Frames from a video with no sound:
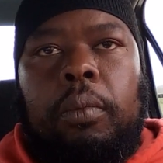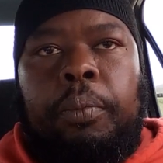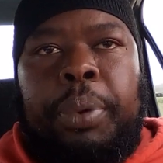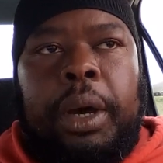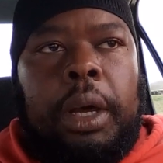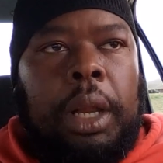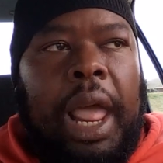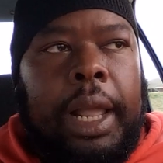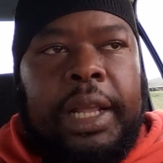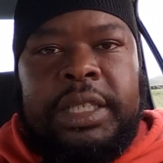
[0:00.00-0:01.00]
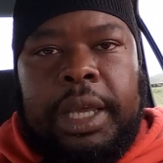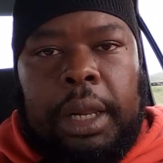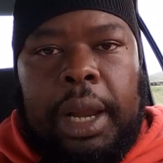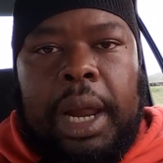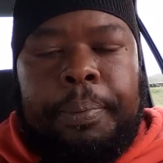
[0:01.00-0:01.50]
But like I said,
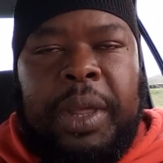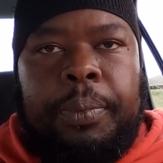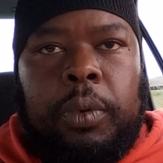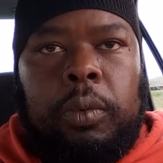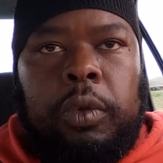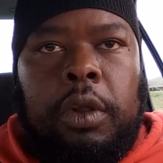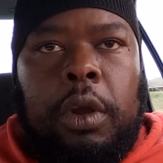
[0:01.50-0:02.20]
a lot of people,